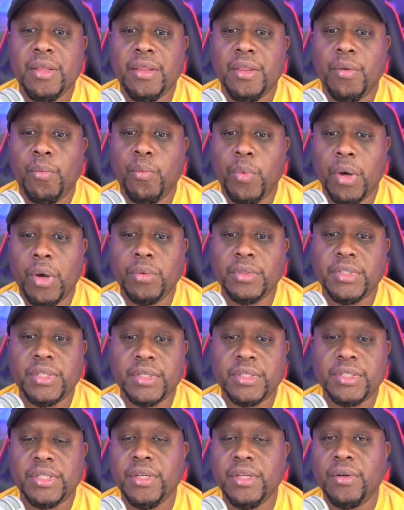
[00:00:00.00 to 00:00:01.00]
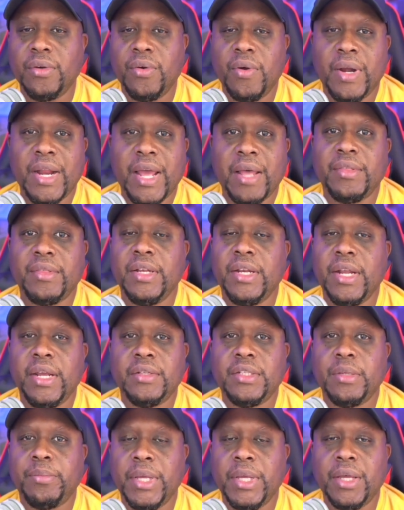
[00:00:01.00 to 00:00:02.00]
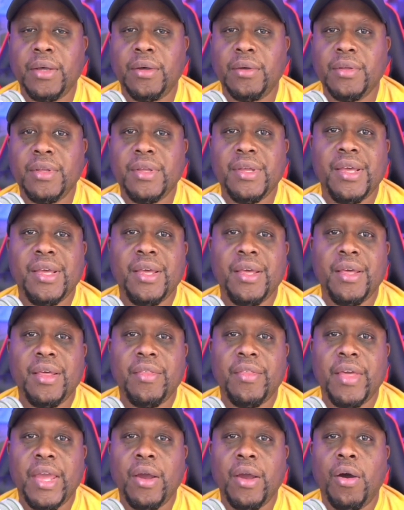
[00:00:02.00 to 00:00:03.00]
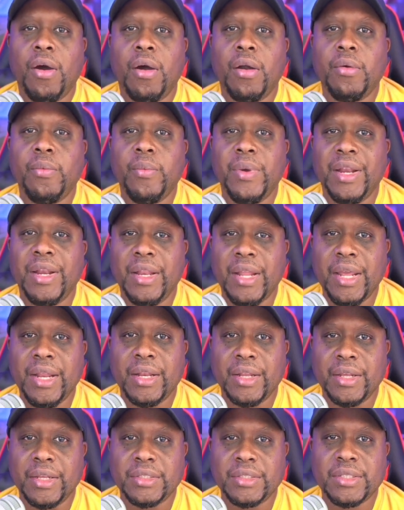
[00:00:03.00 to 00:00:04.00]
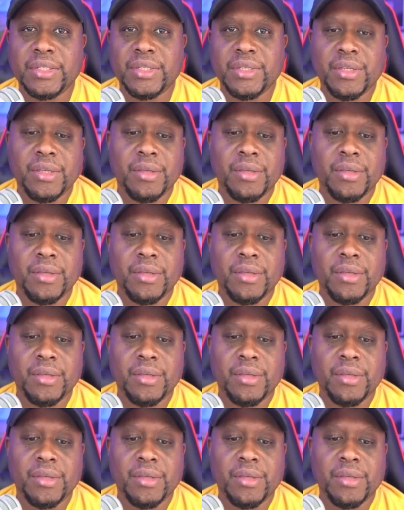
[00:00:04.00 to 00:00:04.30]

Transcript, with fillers: The Wotes are still going after Dave Chappelle. They are relentless.